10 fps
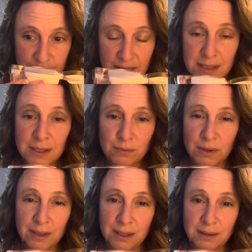This is
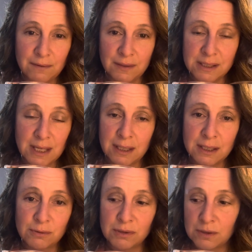really a lovely scent.
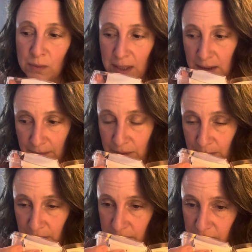This was the one I loved the
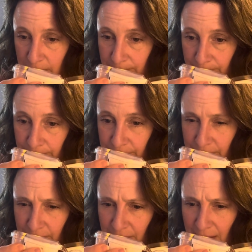most.
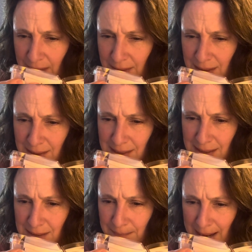I think this
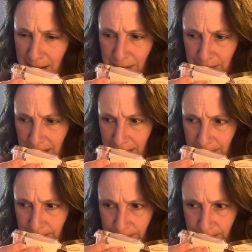has tobacco in it.